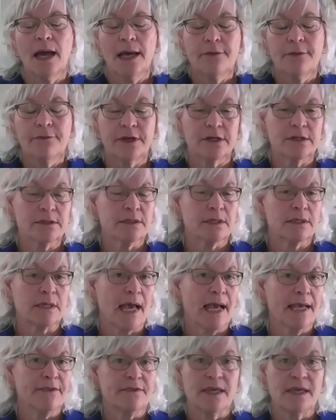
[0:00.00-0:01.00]

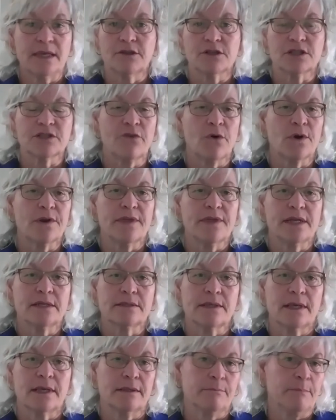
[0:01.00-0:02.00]
I think there's four
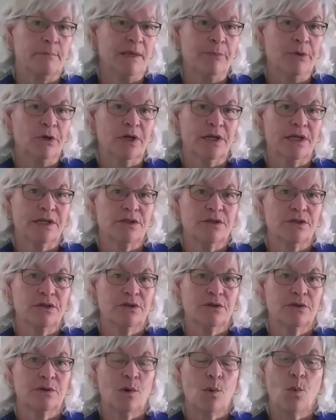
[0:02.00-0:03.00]
things that people can
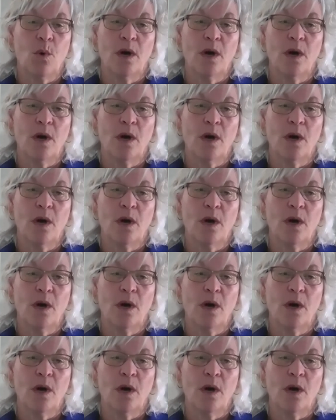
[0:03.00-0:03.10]
do.